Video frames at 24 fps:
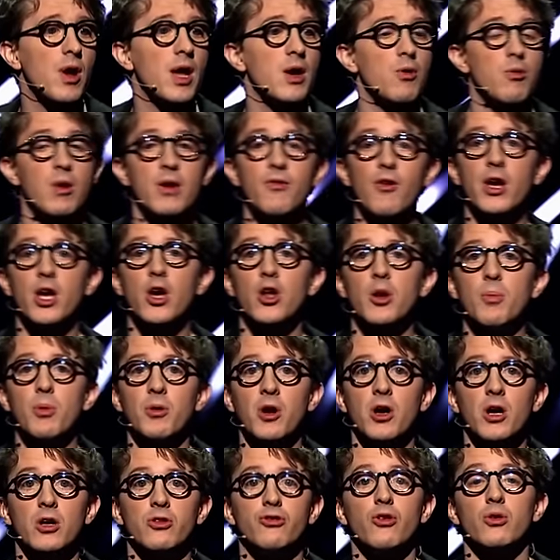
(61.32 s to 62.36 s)
I go to
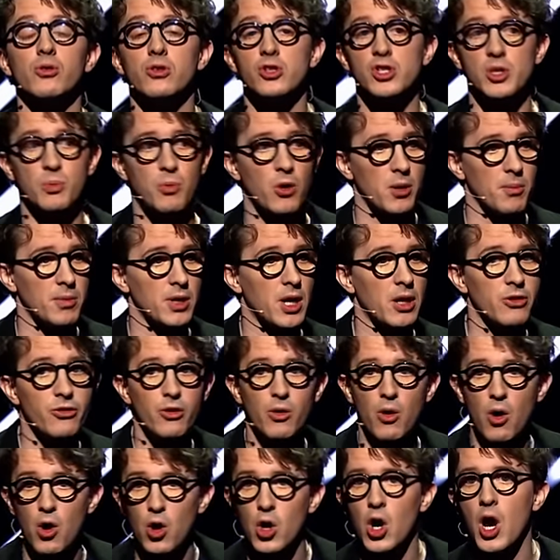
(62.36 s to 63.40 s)
book a doctor's appointment, I
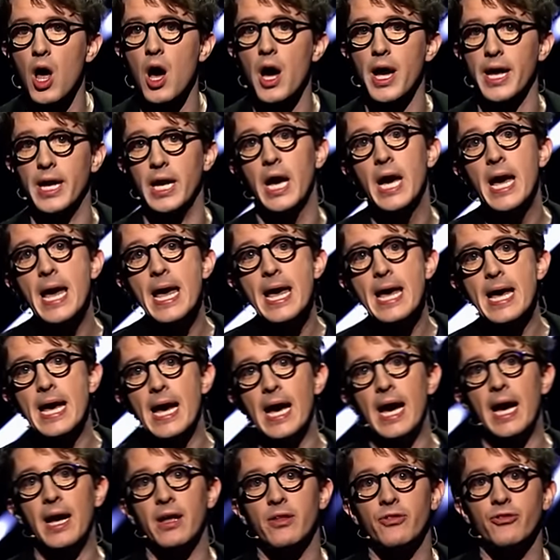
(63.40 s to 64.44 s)
do it online.
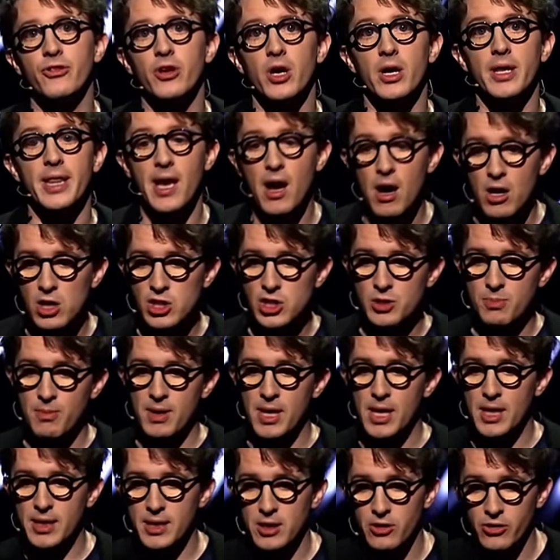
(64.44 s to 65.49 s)
And they ask
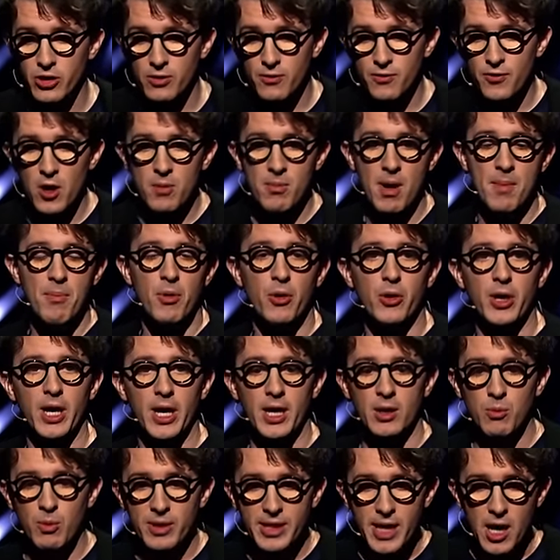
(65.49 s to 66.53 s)
me to confirm my
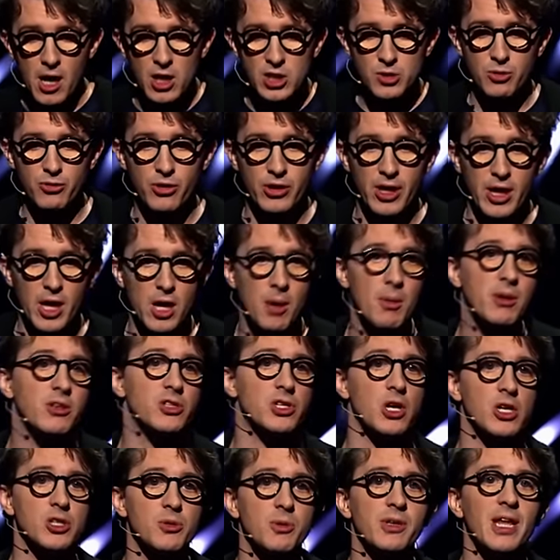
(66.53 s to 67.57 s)
booking. And when they ask me to, they
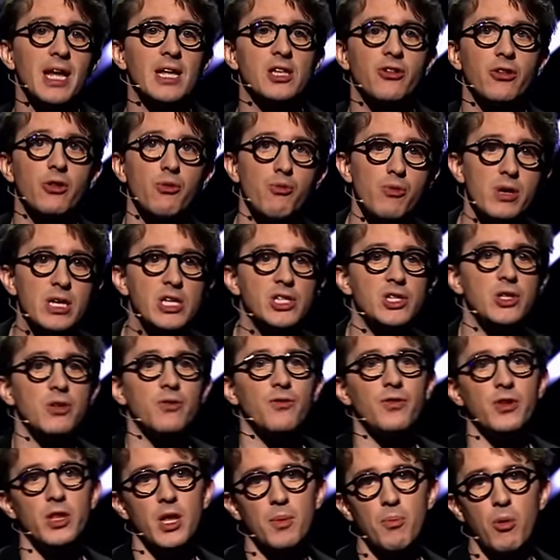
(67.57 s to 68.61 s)
ask me to enter the reason
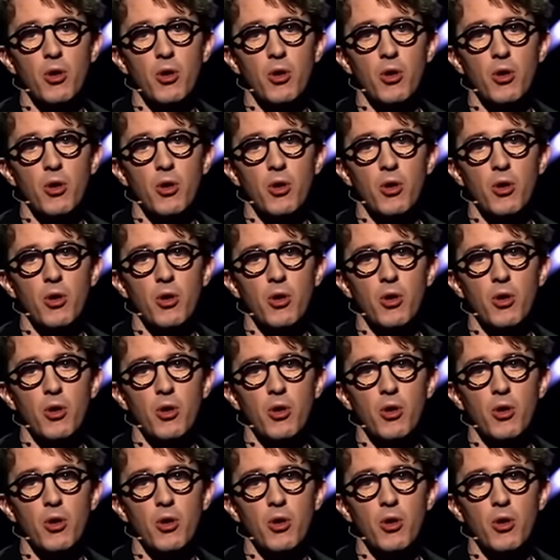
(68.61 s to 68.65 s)
for the